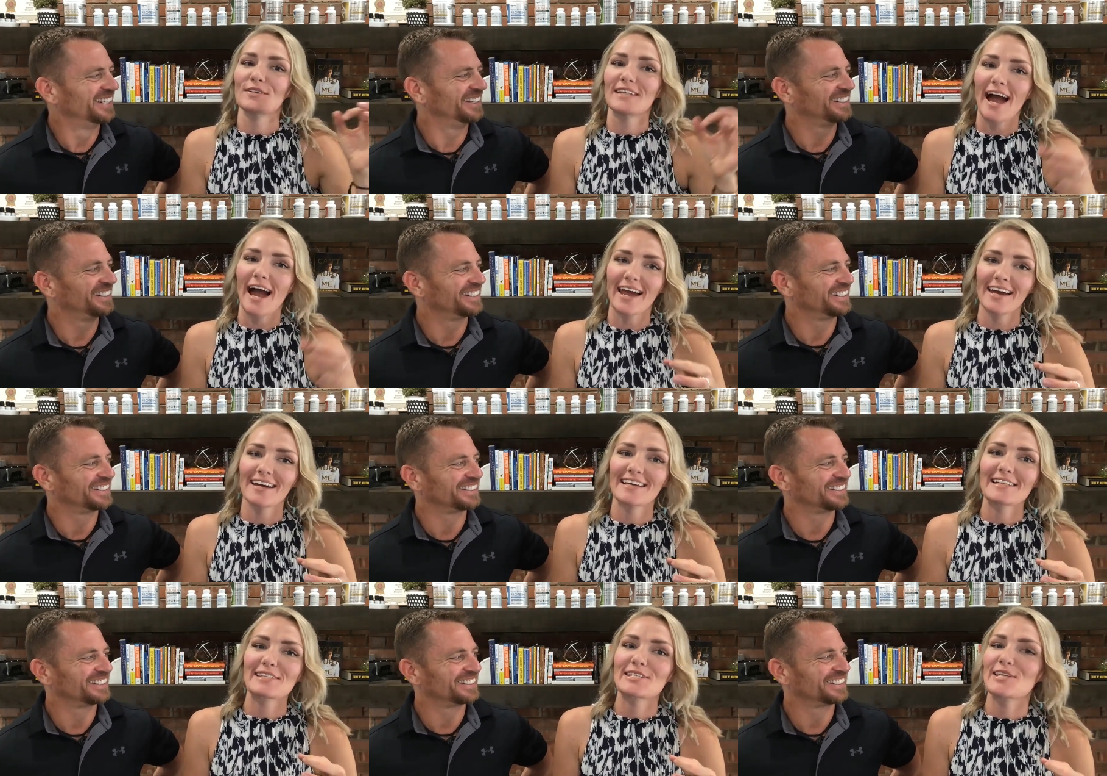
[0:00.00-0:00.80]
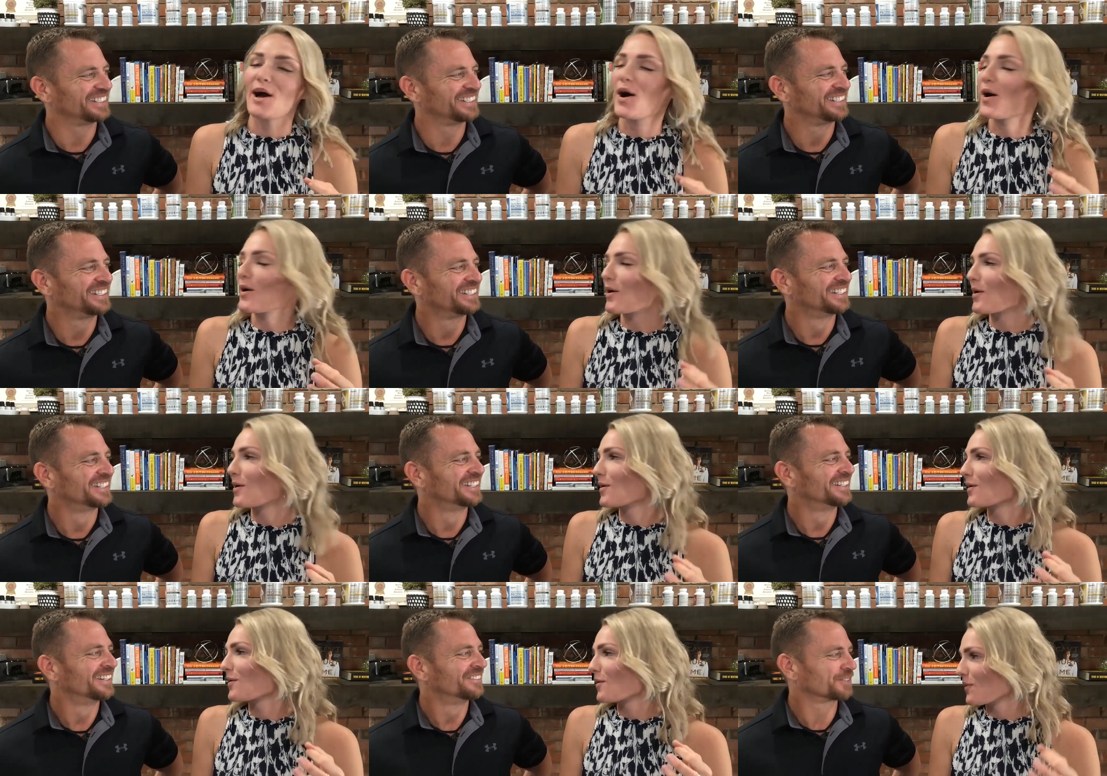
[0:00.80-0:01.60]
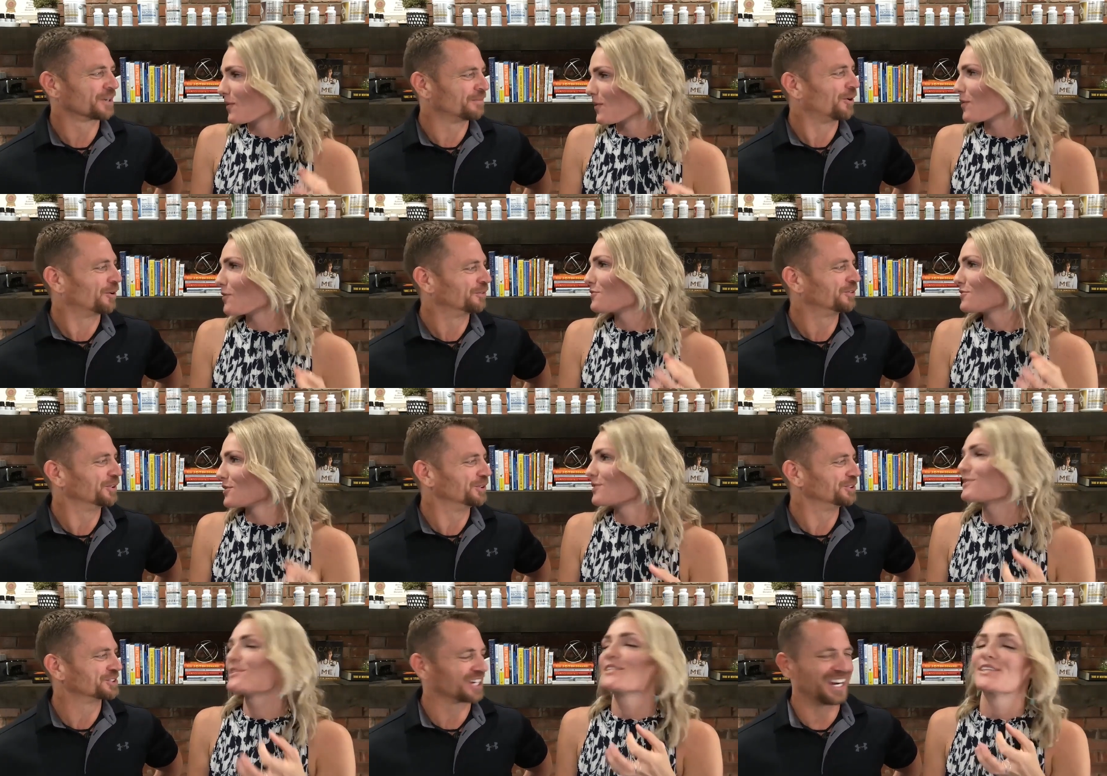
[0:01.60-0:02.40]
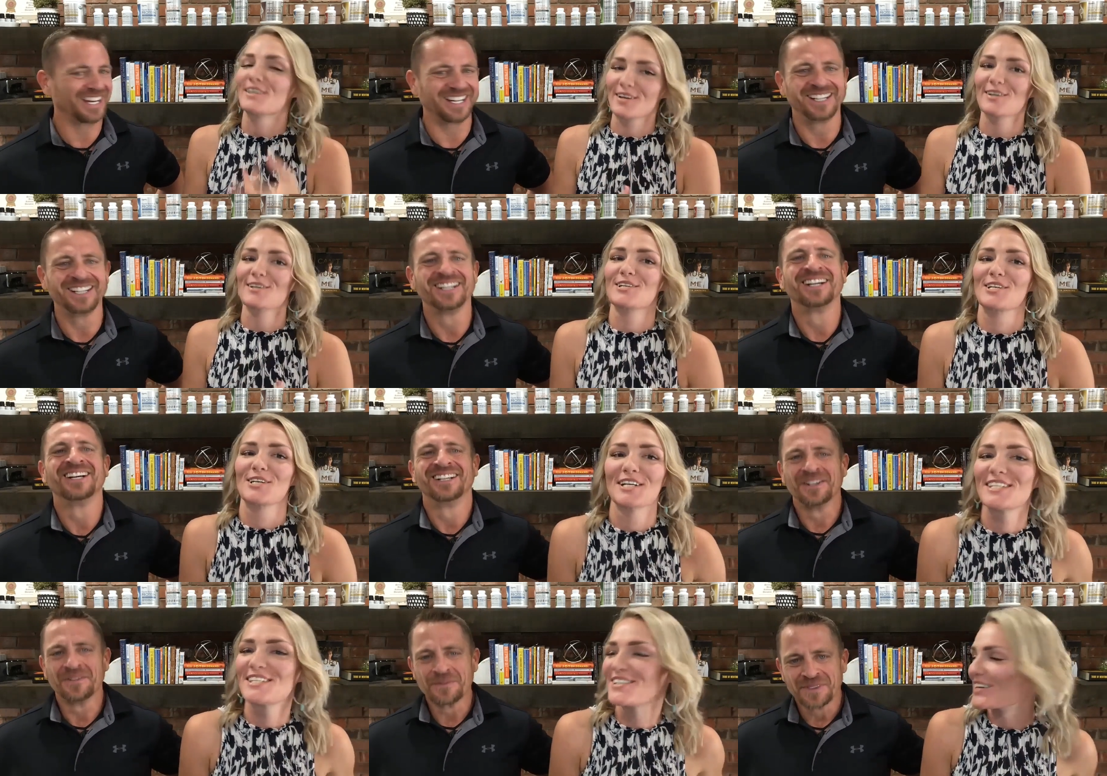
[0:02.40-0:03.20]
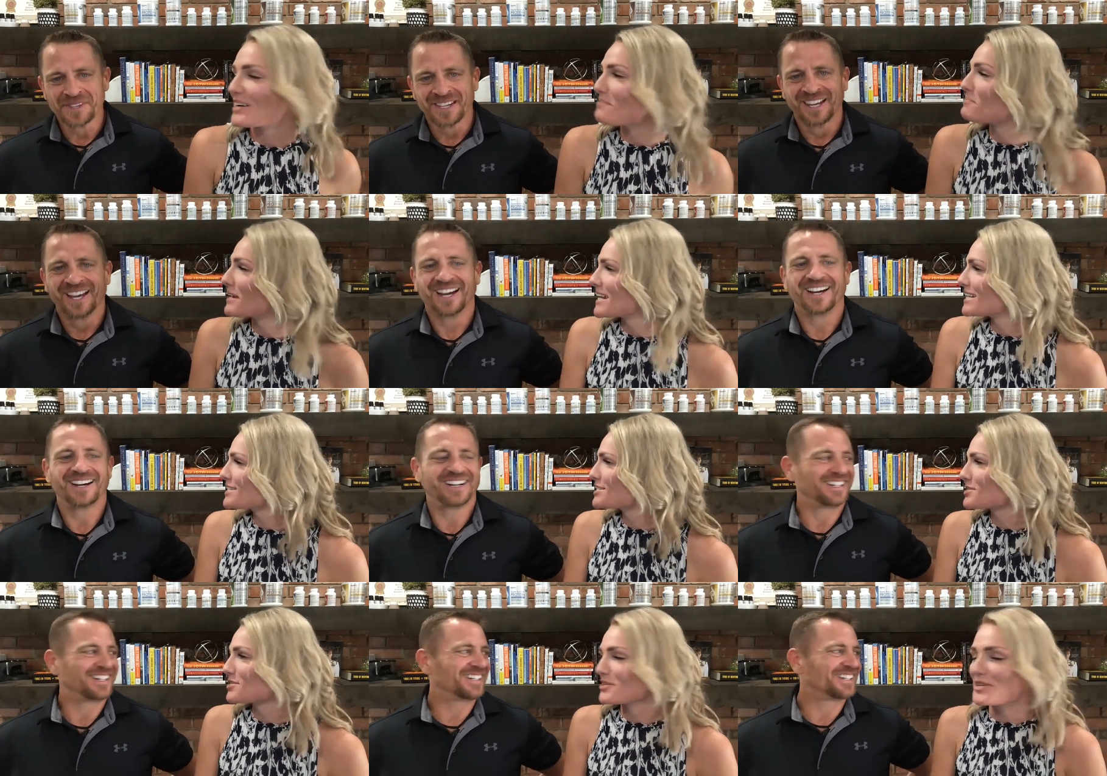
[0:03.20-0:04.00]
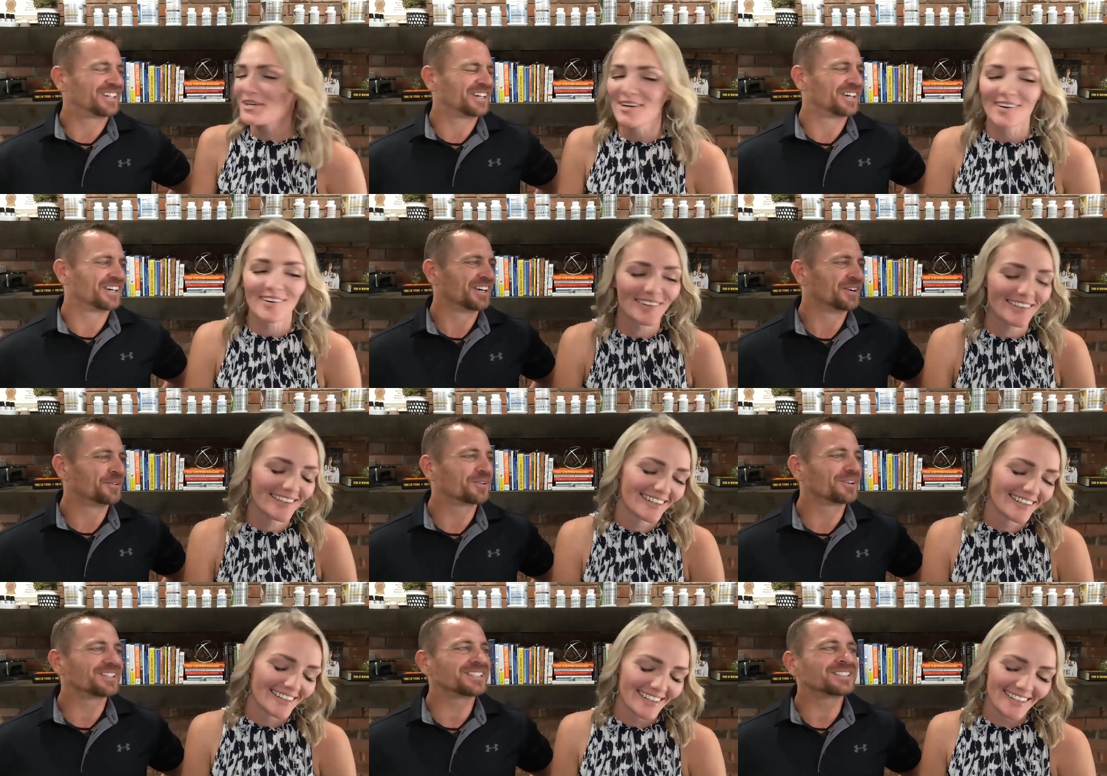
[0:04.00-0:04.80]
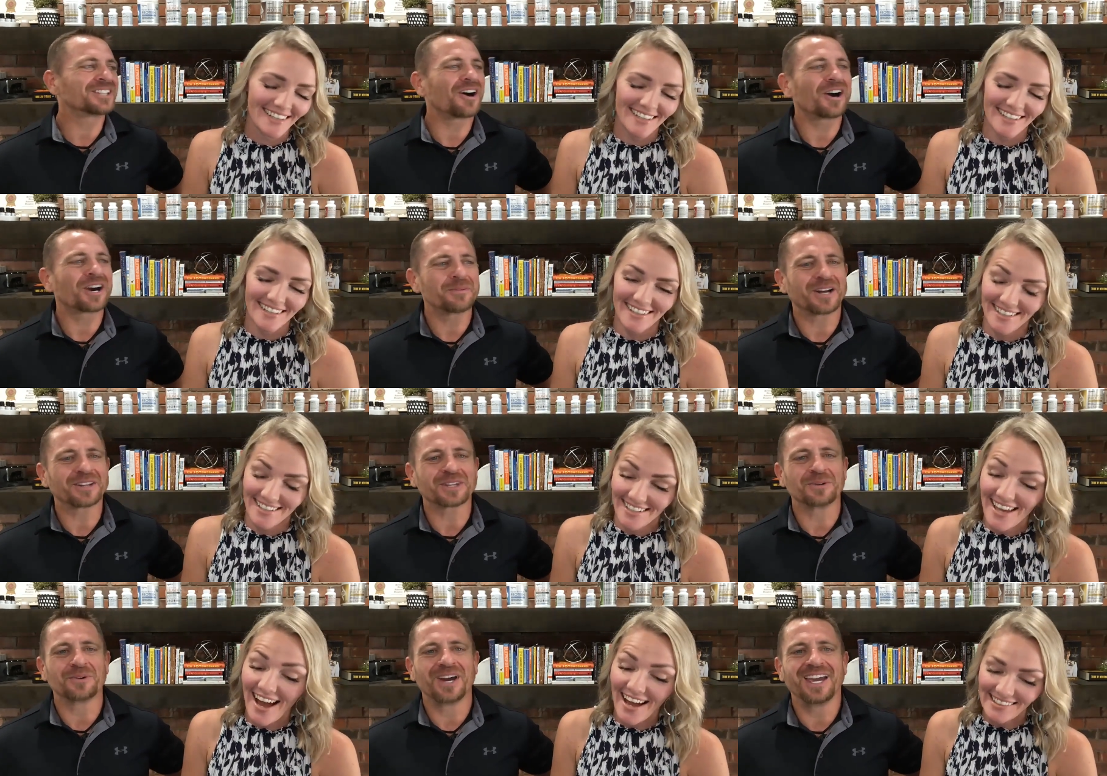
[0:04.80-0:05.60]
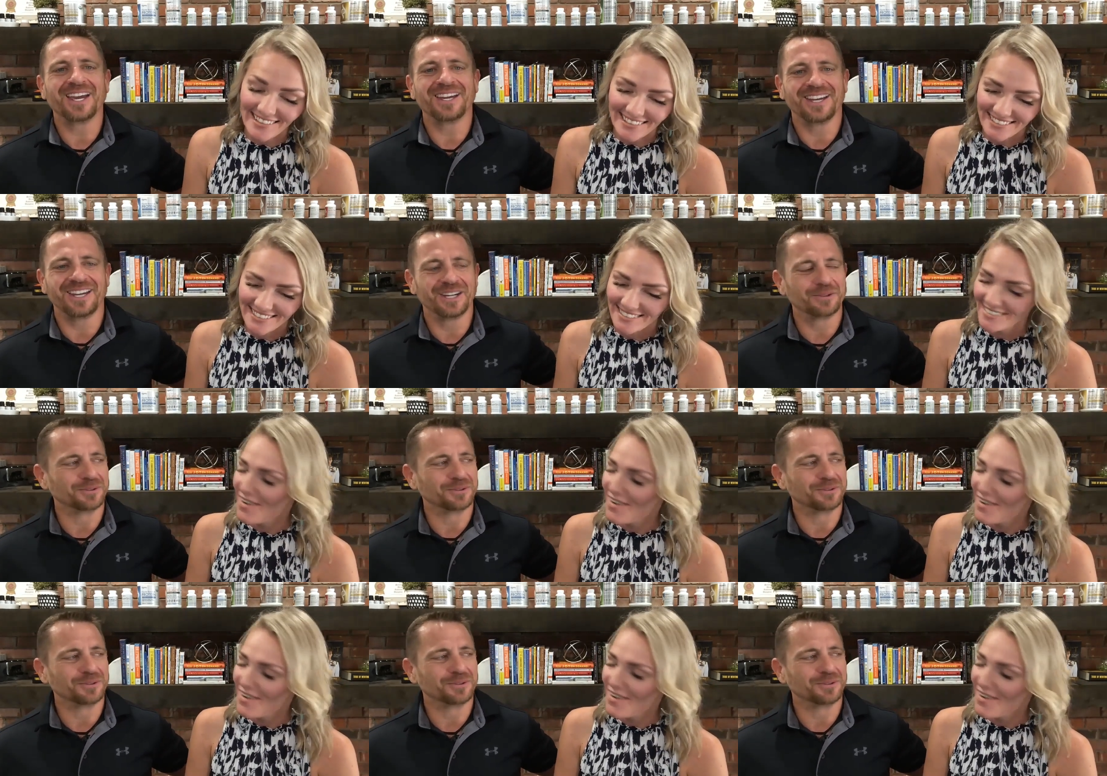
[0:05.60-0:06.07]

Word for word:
Speaker 1: diets are from Whole, whole Foods, foods right? Grocery store, but it's true.
Speaker 2: We're just talking about the yeah. way it